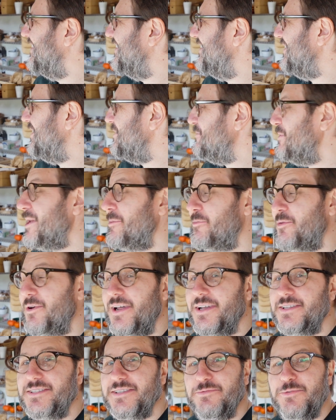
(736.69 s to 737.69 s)
It's been a
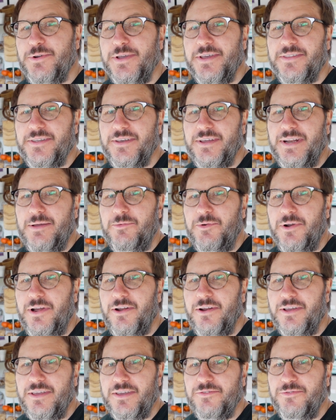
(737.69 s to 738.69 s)
productive week though, and I'm really
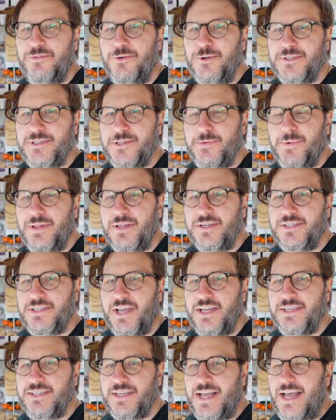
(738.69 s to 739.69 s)
looking forward to the weather
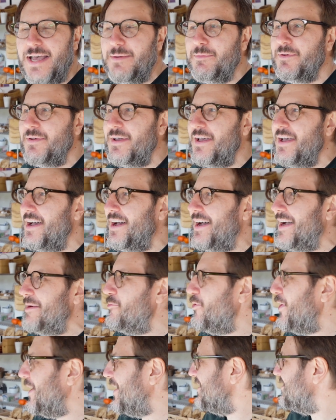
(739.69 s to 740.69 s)
changing. I'm
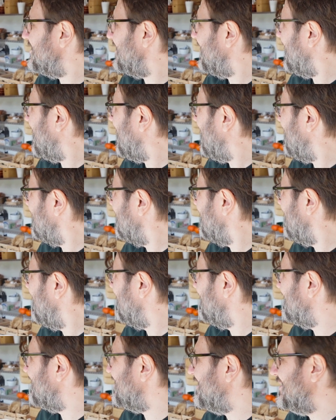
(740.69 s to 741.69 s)
ready to get out
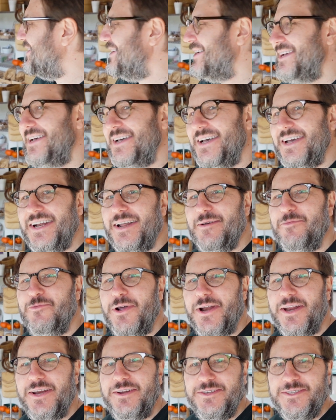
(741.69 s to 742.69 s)
now. And I'm
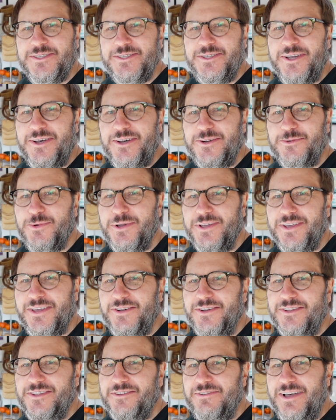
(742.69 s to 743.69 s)
ready to start
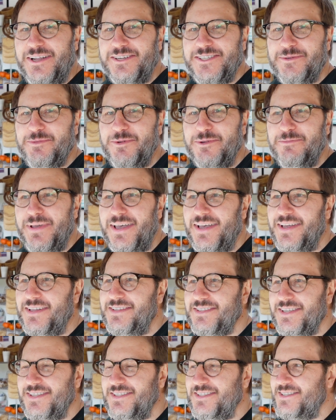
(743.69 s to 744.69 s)
working on the vegetable
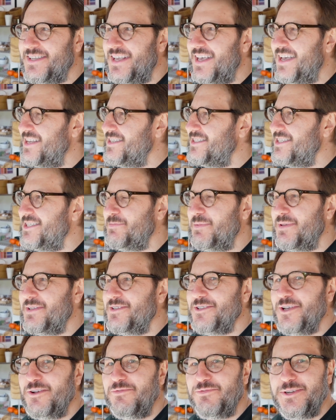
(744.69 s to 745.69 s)
beds. It's just been
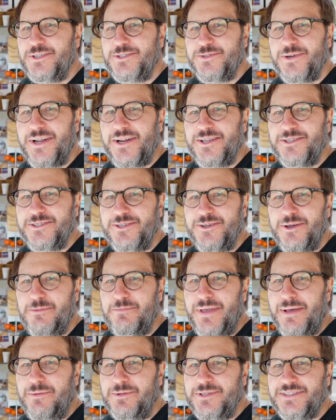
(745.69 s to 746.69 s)
so frustrating to not
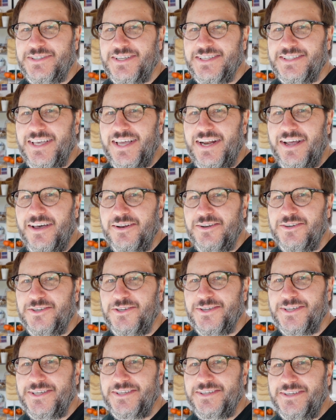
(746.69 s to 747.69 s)
be able to just get out and do it.